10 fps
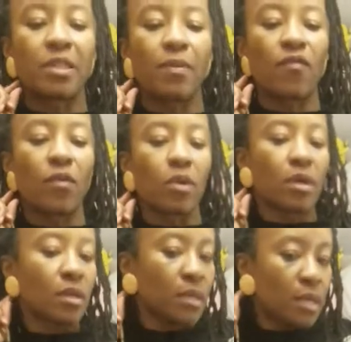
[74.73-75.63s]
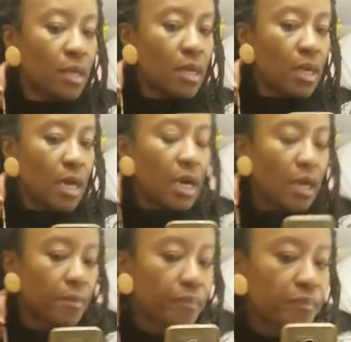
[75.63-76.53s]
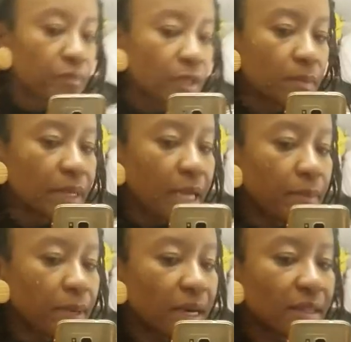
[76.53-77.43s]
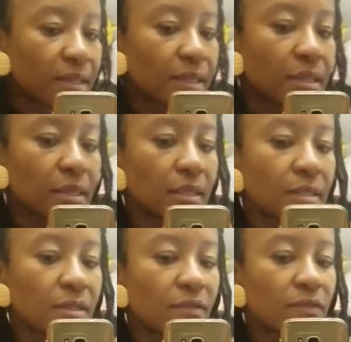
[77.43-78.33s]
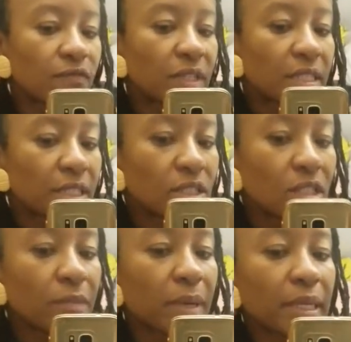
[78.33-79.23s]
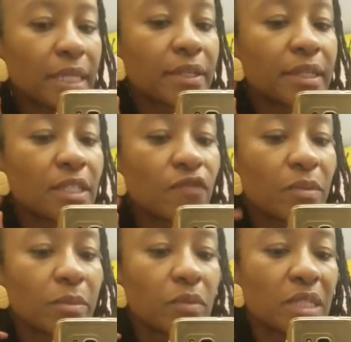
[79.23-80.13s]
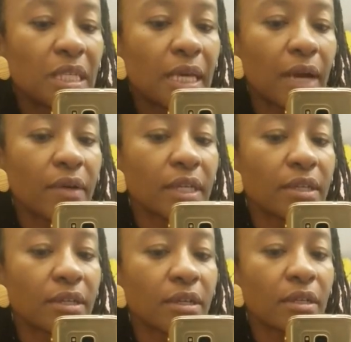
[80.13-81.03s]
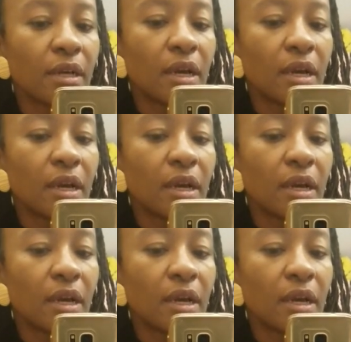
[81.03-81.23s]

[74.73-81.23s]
before, but I bought these vintage clip-on earrings from a boutique out here